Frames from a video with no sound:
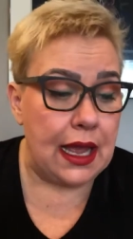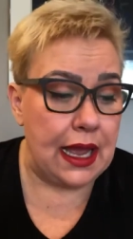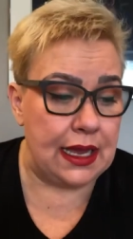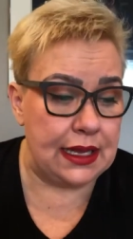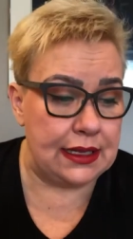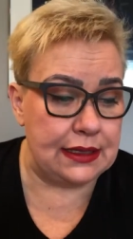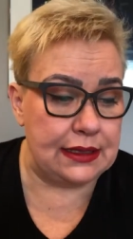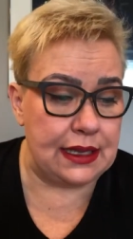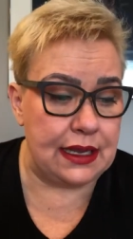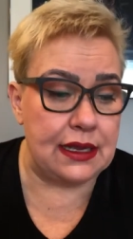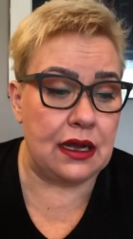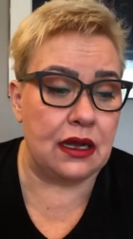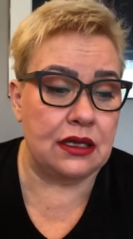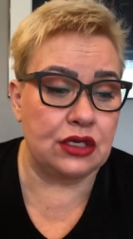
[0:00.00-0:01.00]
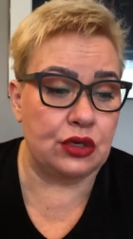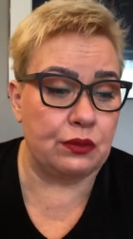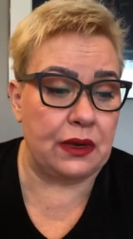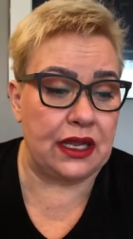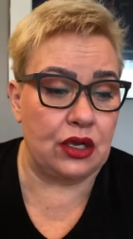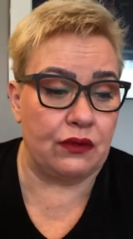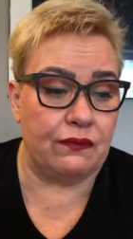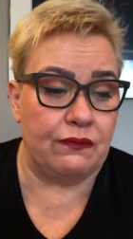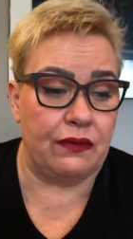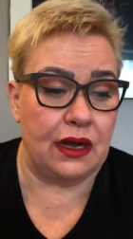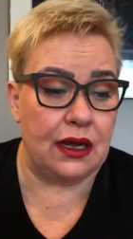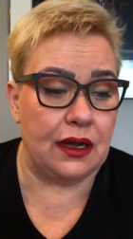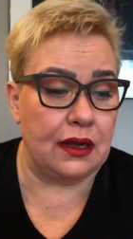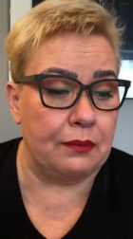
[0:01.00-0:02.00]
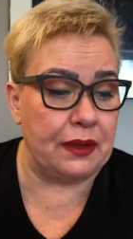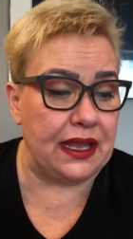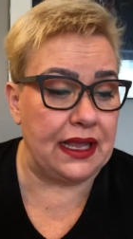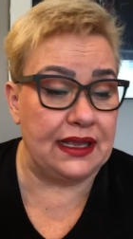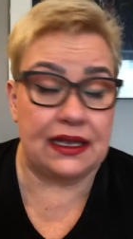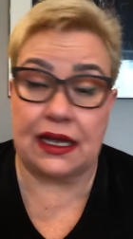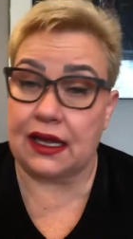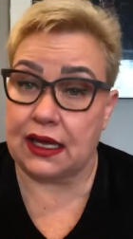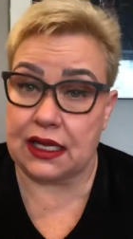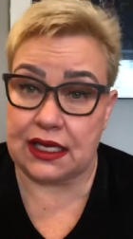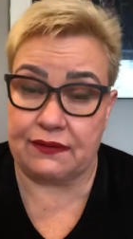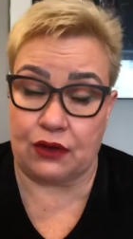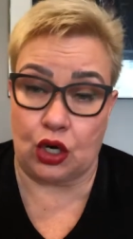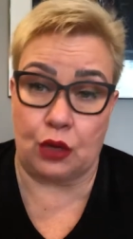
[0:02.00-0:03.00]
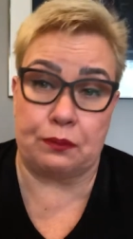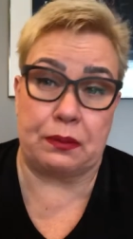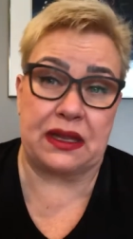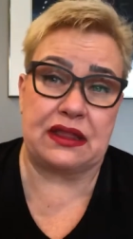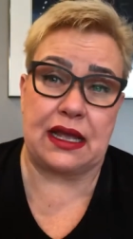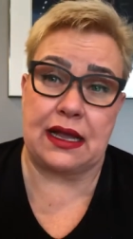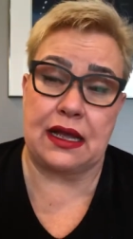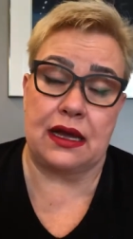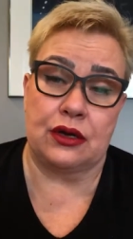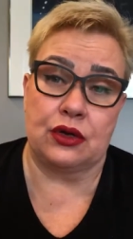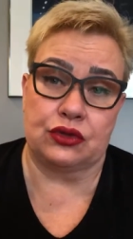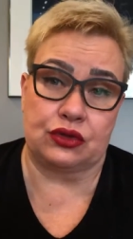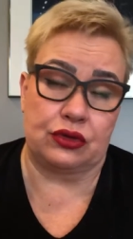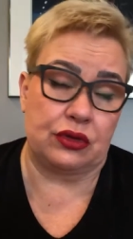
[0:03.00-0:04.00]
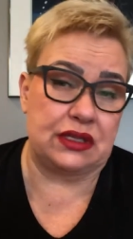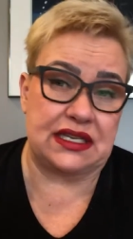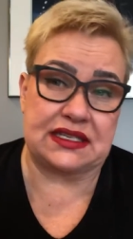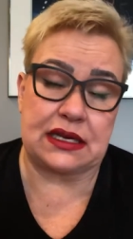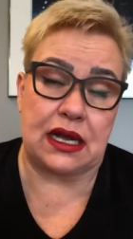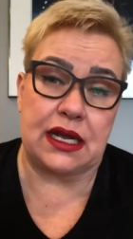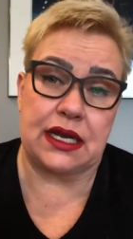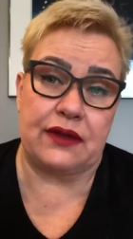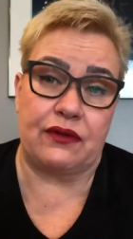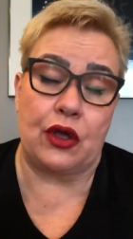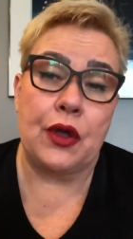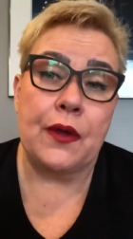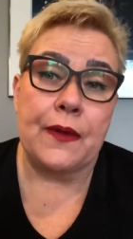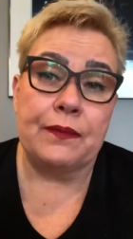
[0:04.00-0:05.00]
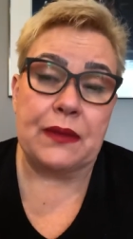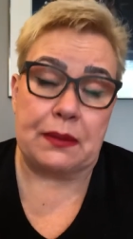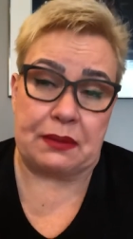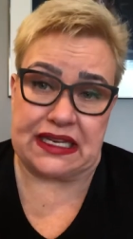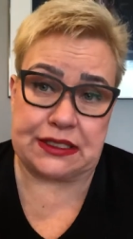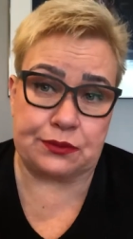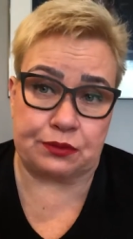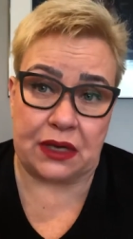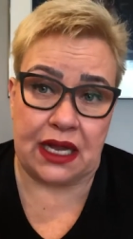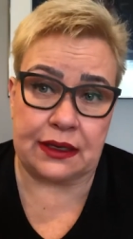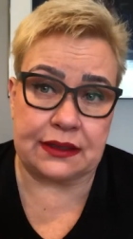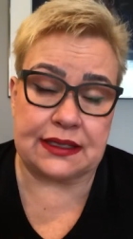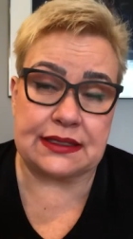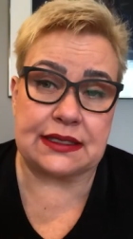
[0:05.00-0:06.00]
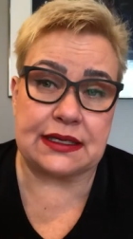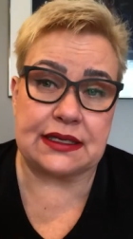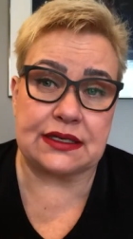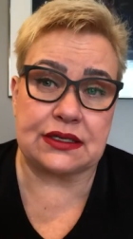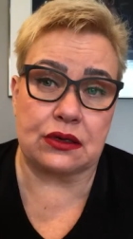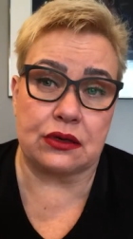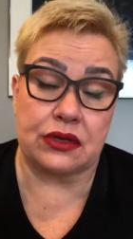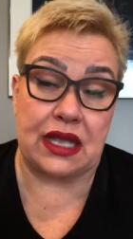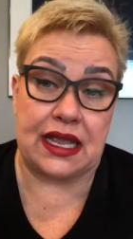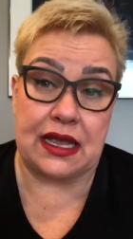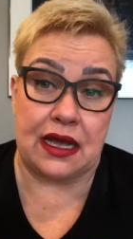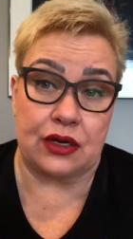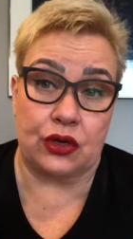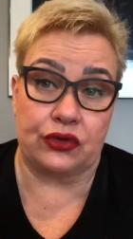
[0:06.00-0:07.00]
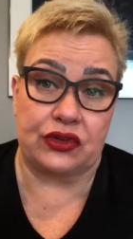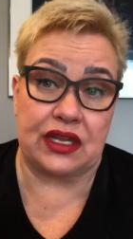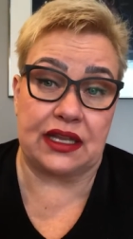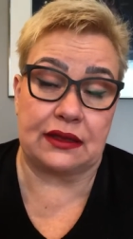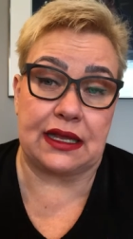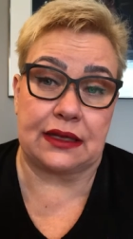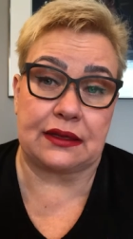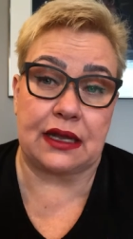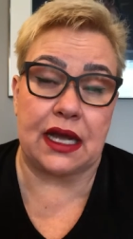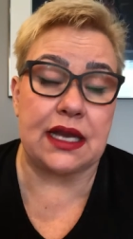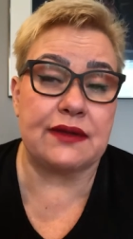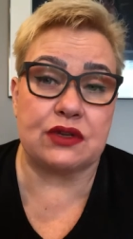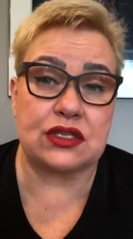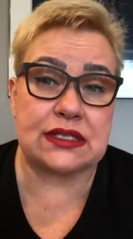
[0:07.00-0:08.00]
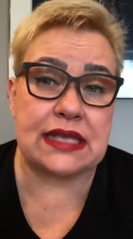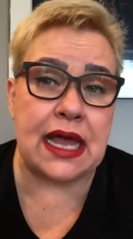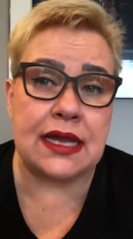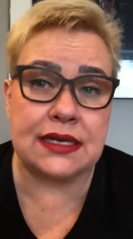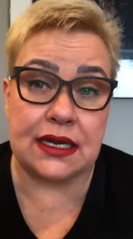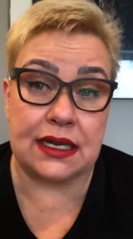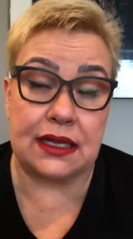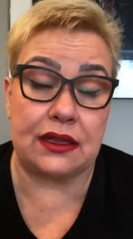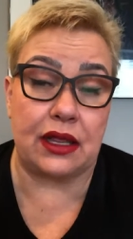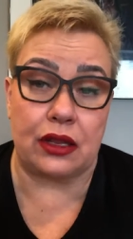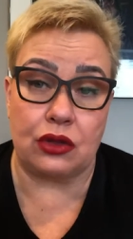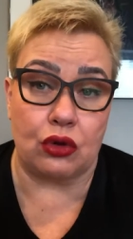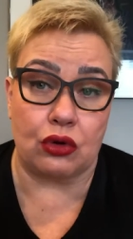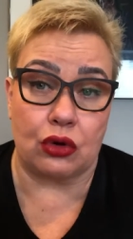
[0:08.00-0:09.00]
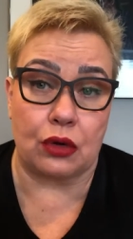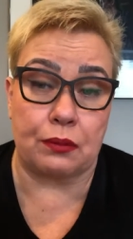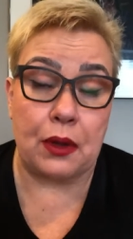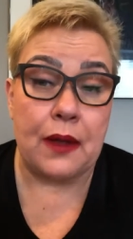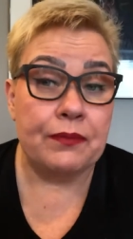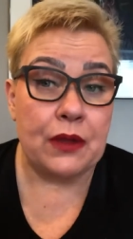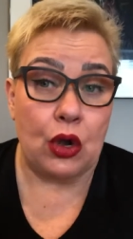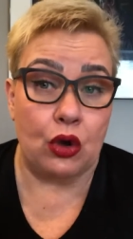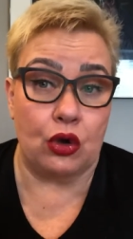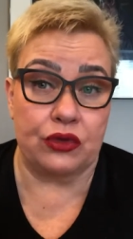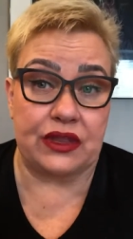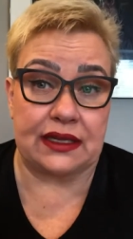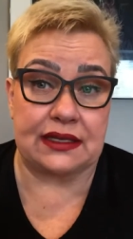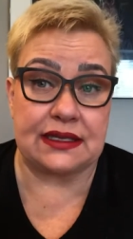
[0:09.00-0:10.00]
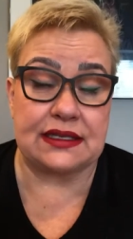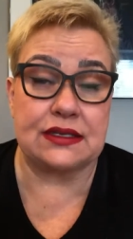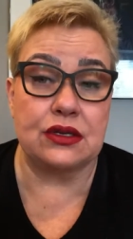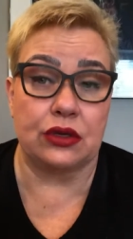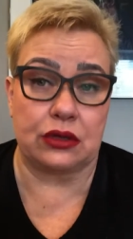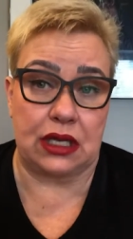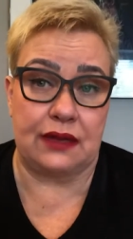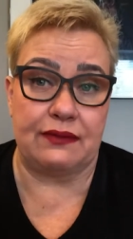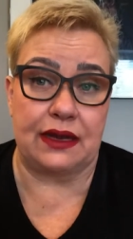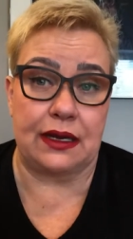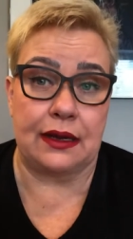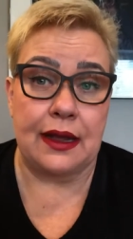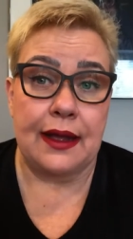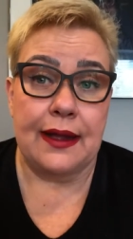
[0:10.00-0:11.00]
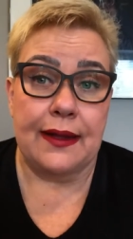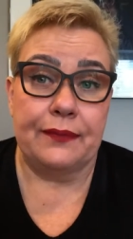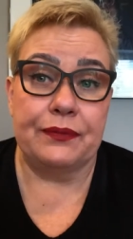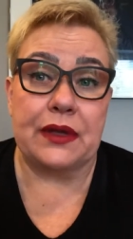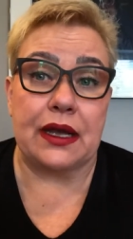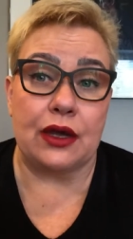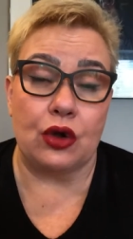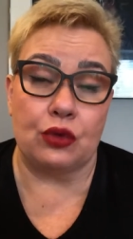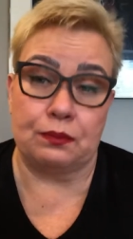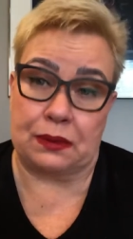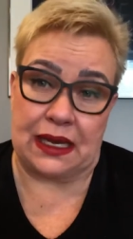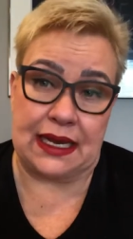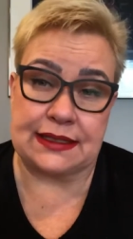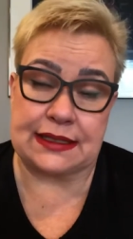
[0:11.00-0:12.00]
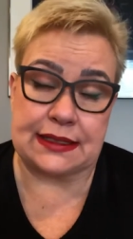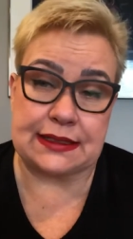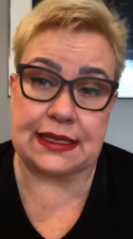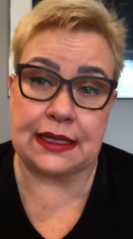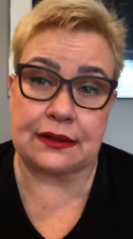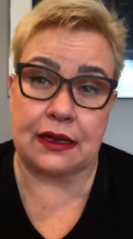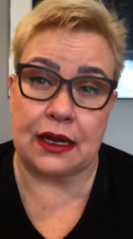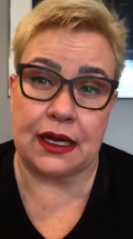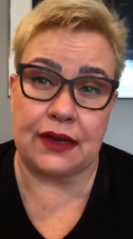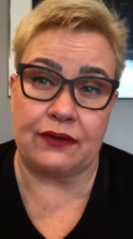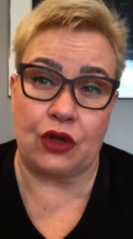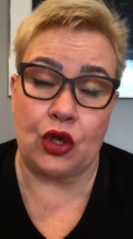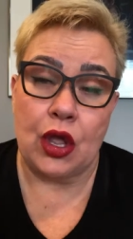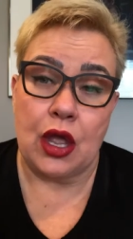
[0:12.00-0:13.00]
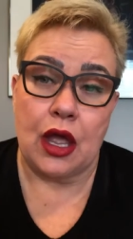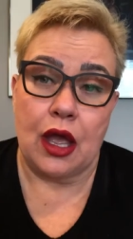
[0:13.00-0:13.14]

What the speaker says: and they are on the way of being developed, but they are not to this kind of a best practices, so they are not yet that kind of a standard in the Europe, or that is not even on places that kind of a